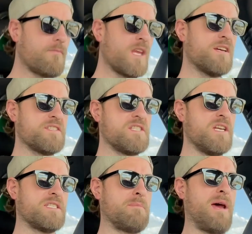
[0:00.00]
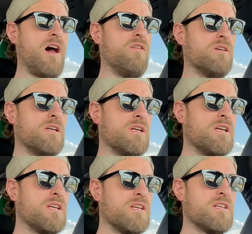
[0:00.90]
let's see, it's about
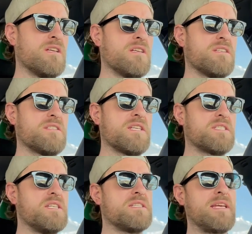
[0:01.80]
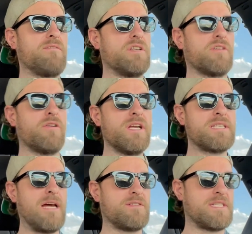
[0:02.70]
67 degrees
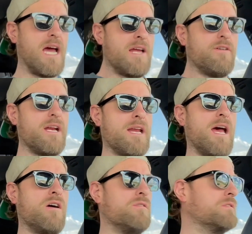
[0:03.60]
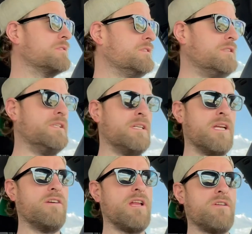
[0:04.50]
outside right now
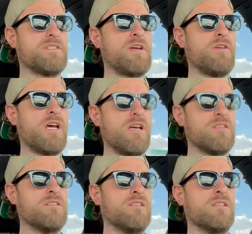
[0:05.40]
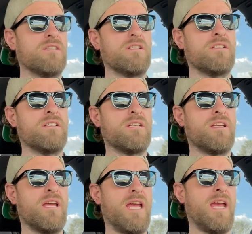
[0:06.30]
here in Arizona,
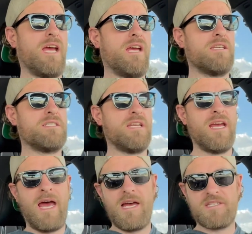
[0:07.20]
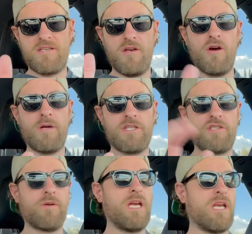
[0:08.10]
and it has no
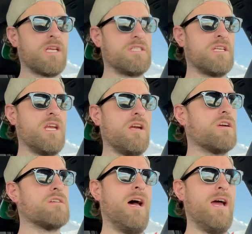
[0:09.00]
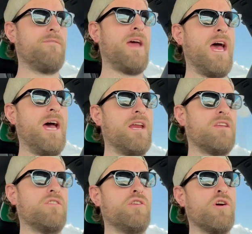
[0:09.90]
issue getting into gear. I've had
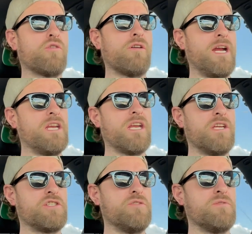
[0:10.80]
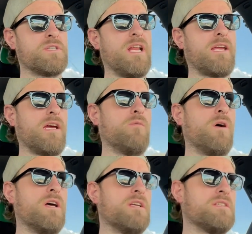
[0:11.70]
no grinding issues like I
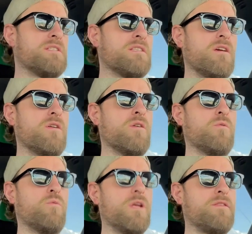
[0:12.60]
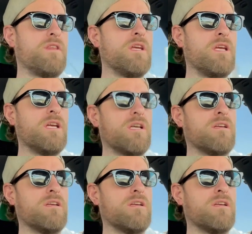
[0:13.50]
was with the